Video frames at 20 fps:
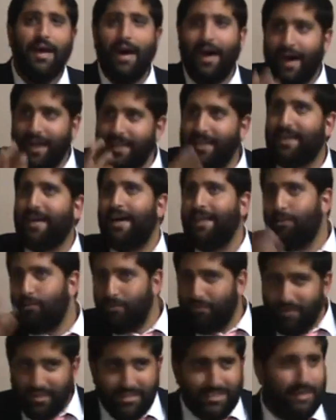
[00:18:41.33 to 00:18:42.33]
a halakha that
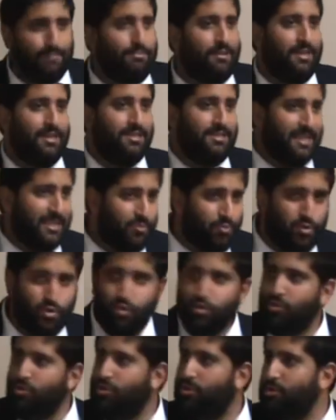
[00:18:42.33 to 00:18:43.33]
we've accepted because that's what
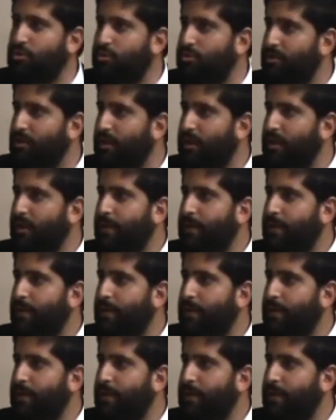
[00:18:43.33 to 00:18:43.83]
Jews do.